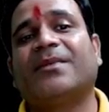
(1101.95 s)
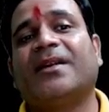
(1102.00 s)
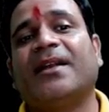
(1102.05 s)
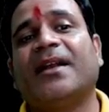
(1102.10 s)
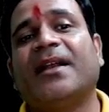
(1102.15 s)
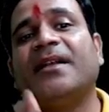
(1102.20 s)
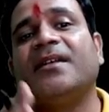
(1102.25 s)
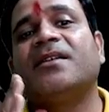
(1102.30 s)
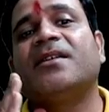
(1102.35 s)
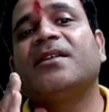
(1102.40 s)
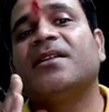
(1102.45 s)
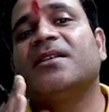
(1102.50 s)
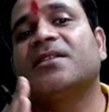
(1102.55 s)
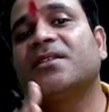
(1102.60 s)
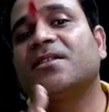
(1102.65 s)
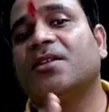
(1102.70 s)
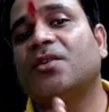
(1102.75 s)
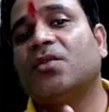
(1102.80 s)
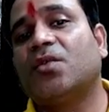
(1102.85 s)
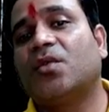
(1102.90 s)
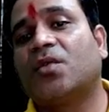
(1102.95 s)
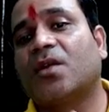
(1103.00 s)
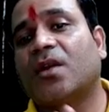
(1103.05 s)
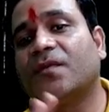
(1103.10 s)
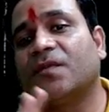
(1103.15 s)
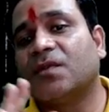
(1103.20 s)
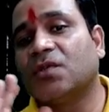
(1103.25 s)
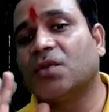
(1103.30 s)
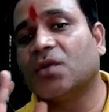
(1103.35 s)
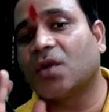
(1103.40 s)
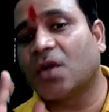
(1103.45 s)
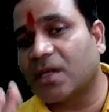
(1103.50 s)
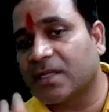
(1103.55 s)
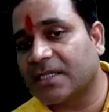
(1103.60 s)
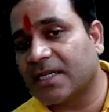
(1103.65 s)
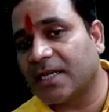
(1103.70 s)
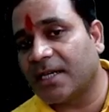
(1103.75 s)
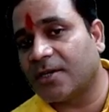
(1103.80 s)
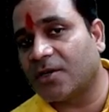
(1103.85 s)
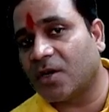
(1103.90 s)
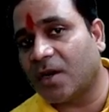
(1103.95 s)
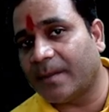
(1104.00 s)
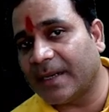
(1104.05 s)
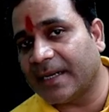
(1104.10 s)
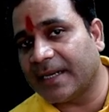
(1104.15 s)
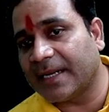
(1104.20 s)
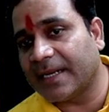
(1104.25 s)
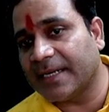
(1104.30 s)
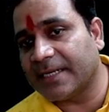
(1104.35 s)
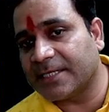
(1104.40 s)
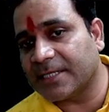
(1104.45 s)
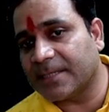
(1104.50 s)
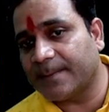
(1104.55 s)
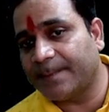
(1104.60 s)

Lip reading: International Code of Zoological Nomenclature.